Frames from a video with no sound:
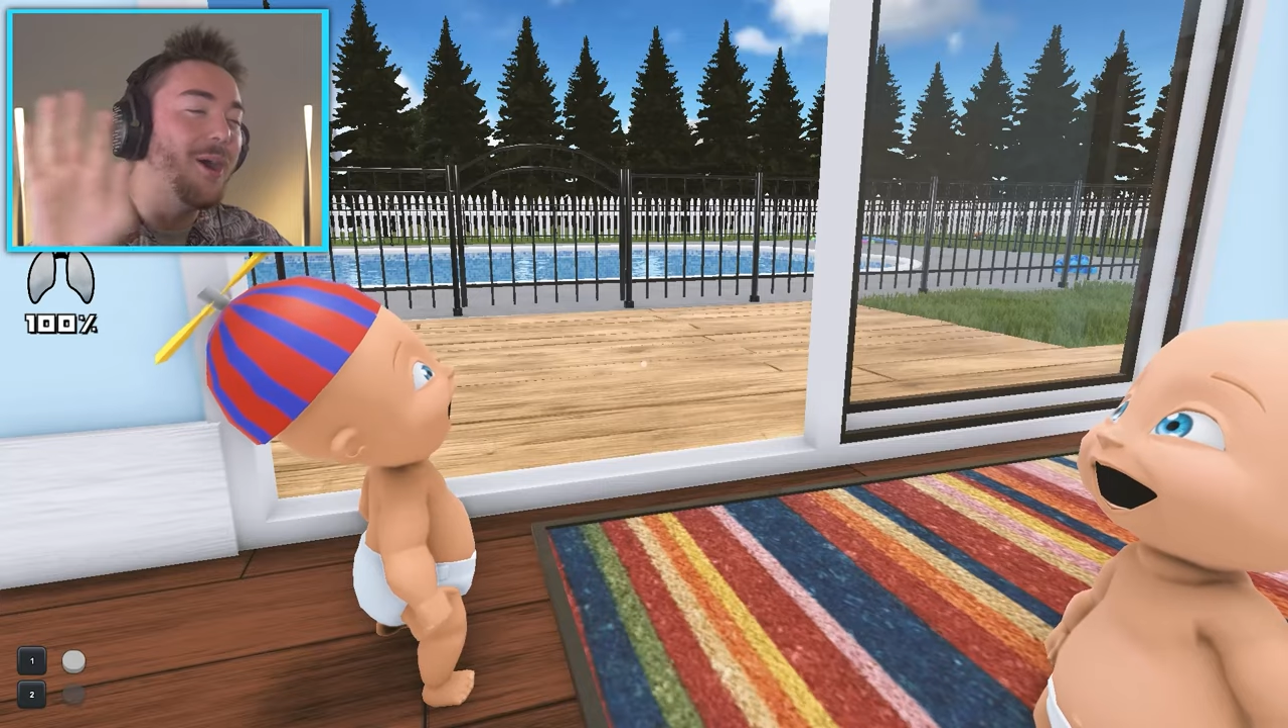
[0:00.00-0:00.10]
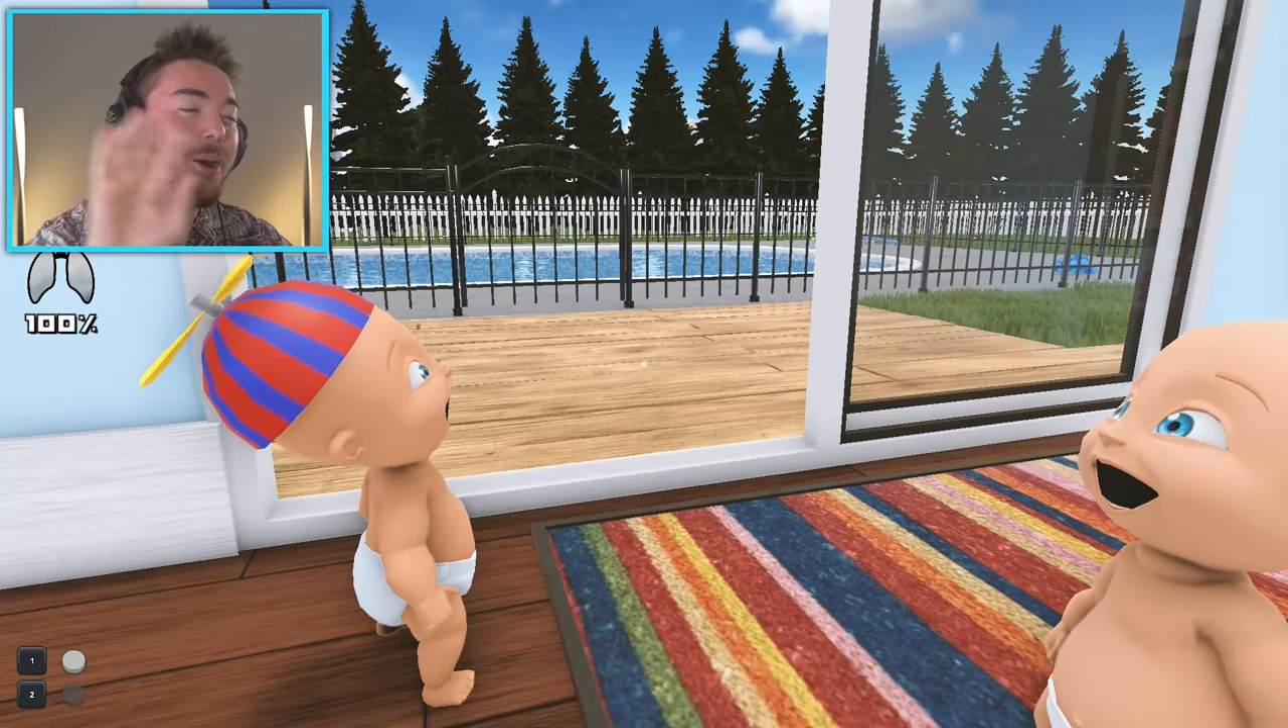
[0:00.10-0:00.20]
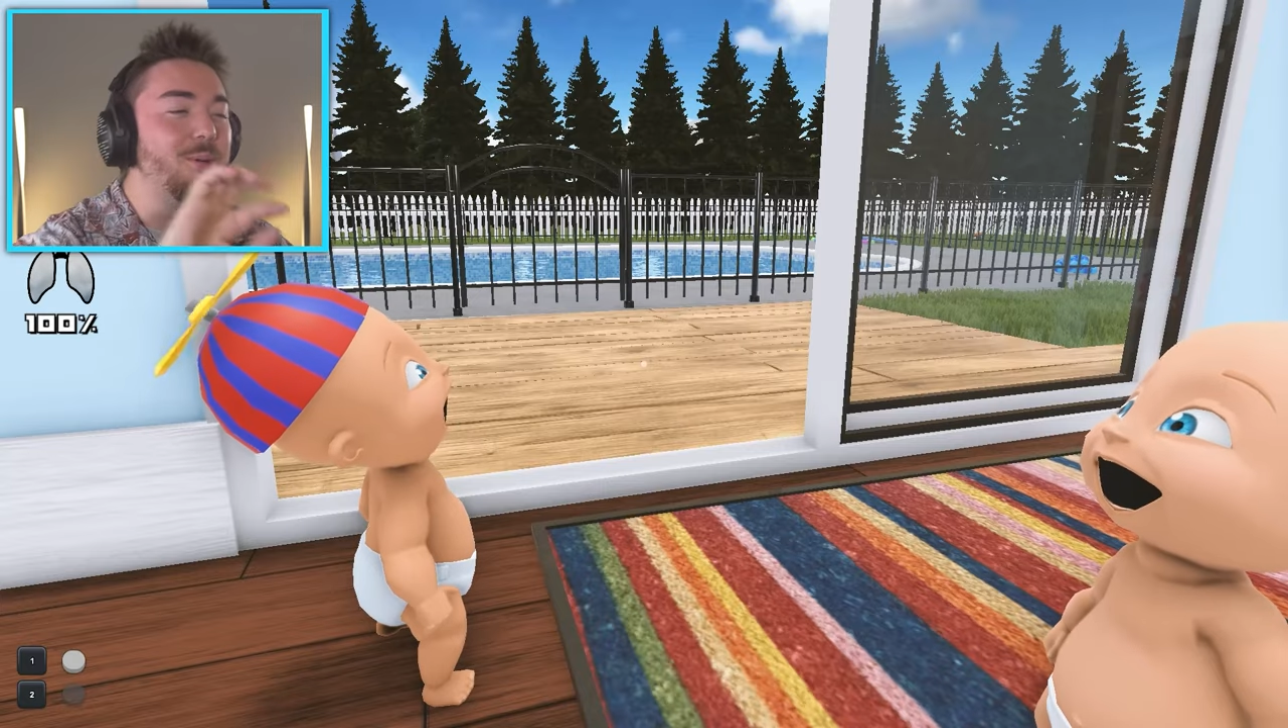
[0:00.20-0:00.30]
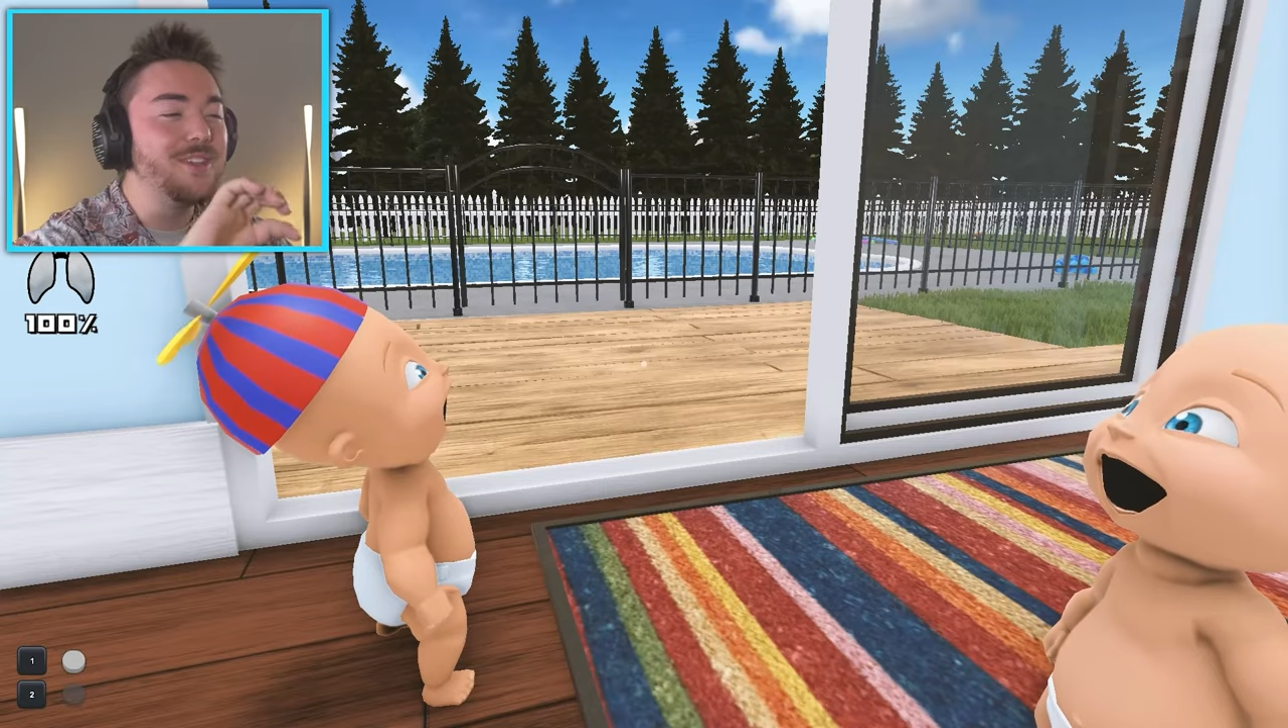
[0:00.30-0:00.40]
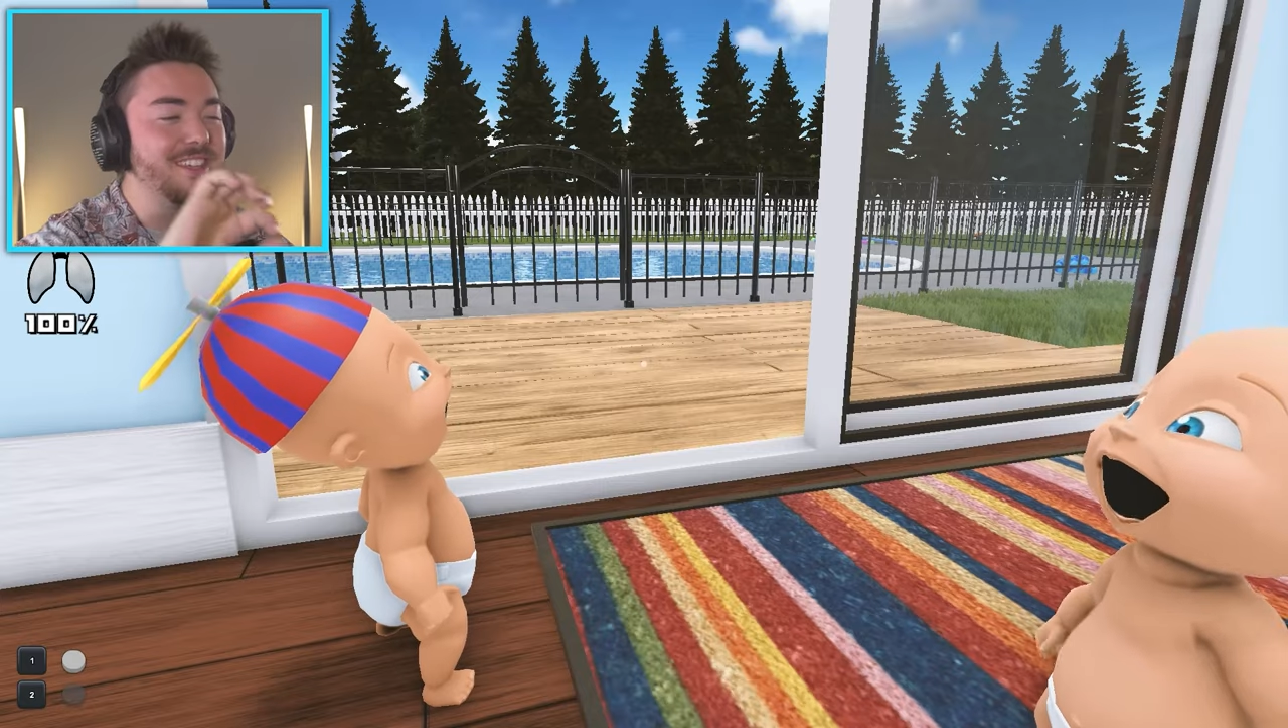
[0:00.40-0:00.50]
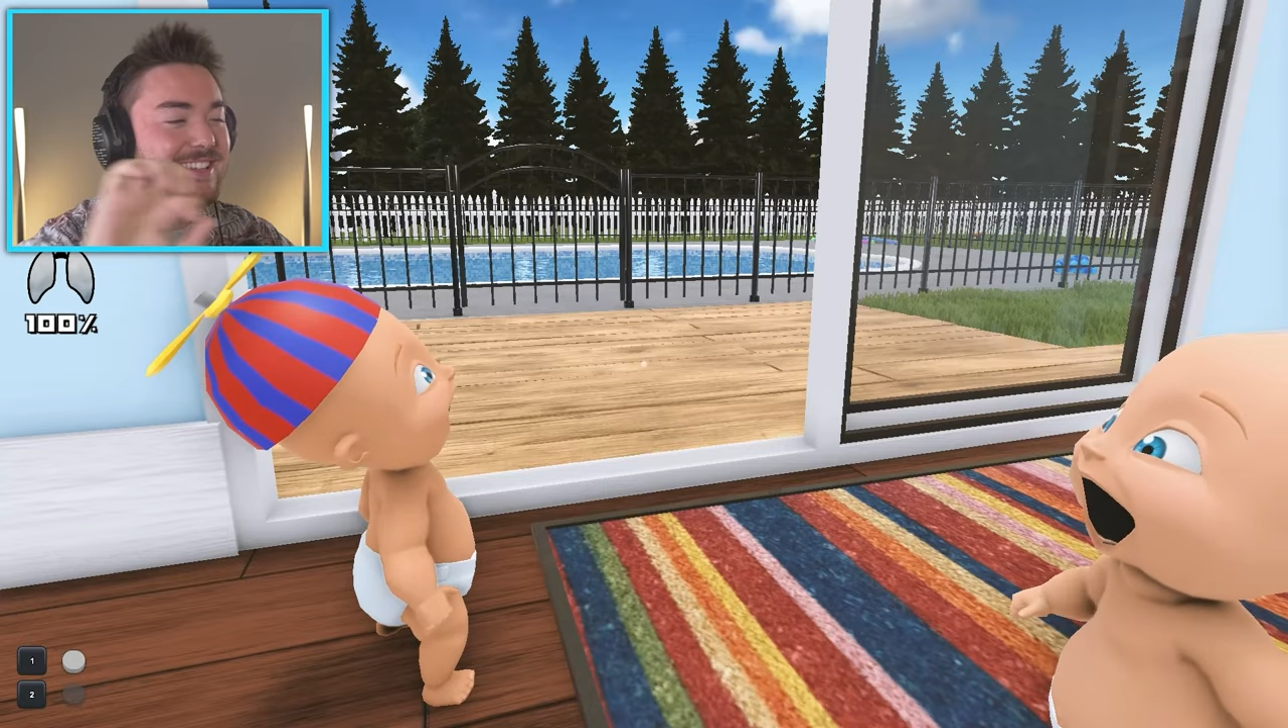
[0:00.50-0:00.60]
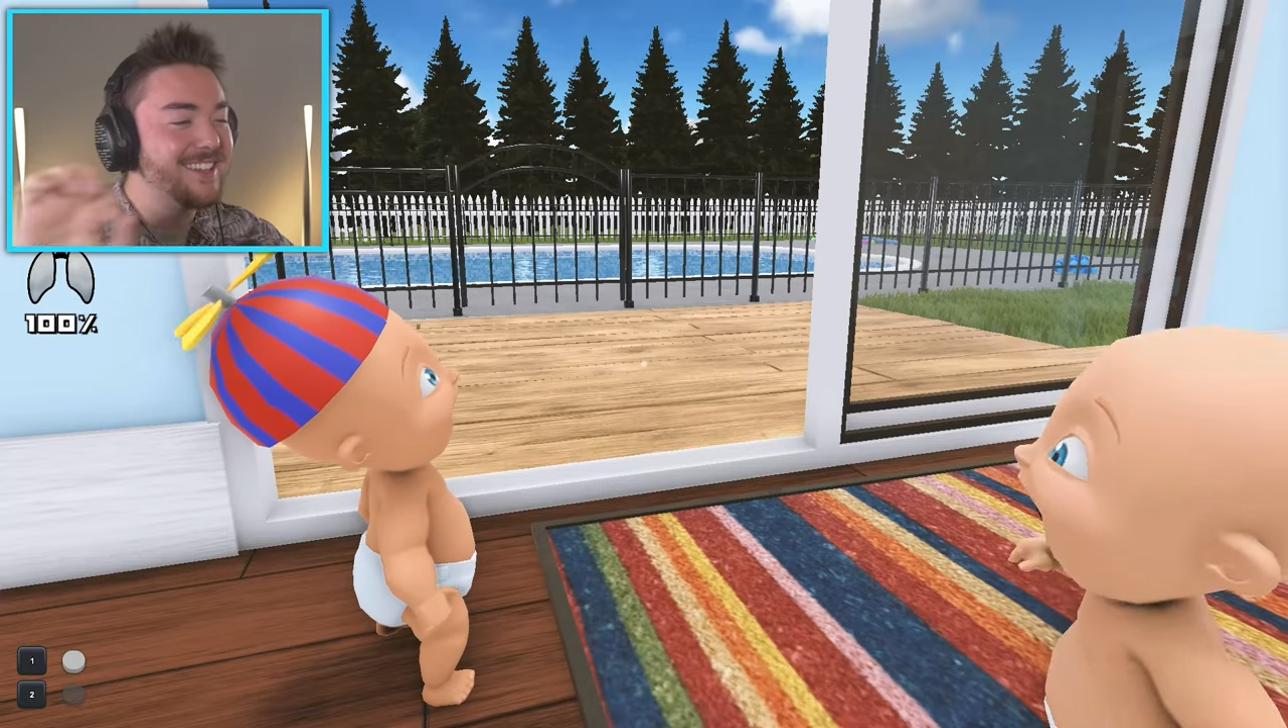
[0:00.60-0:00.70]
Oh, you